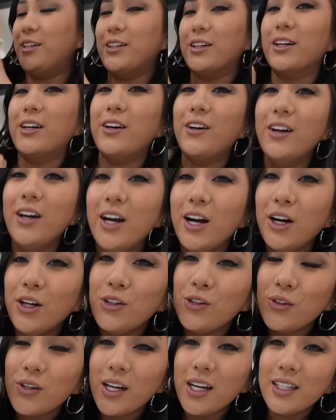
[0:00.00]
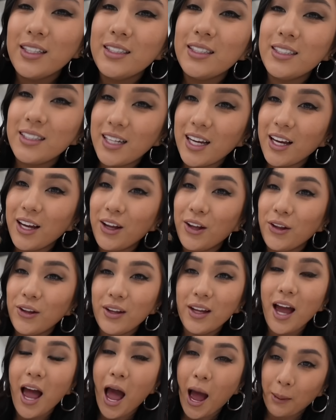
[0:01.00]
girl. Luna
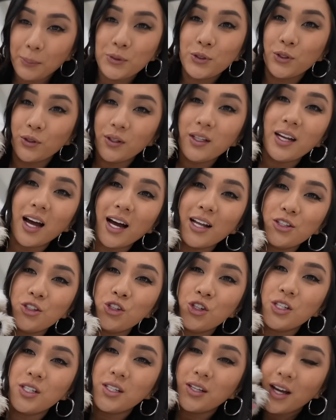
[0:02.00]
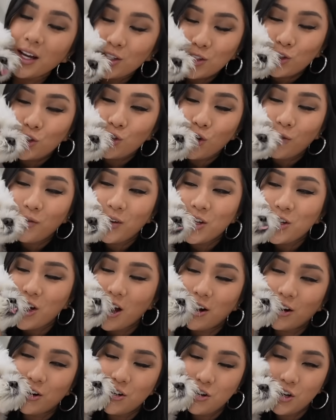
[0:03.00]
still absolutely nuts. She still has so much
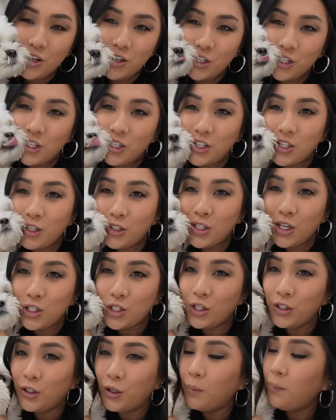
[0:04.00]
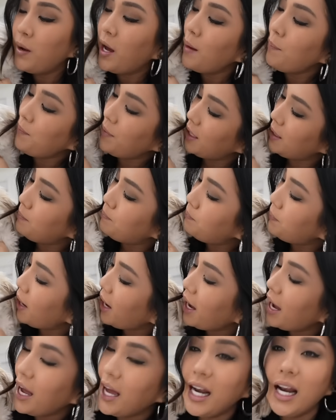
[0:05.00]
energy. She's still such a little puppy,
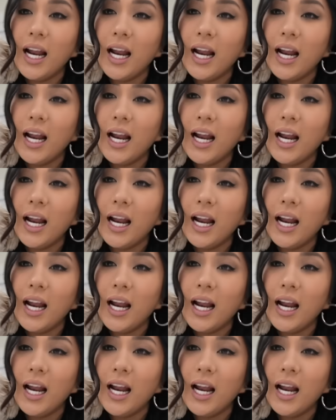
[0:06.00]
but